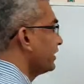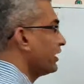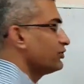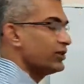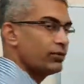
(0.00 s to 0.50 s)
the
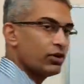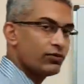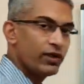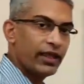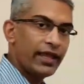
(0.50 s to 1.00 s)
concept of
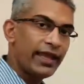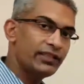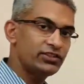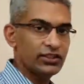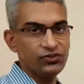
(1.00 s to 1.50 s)

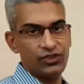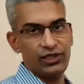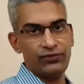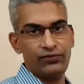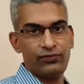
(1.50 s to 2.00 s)

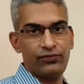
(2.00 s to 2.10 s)
HCF.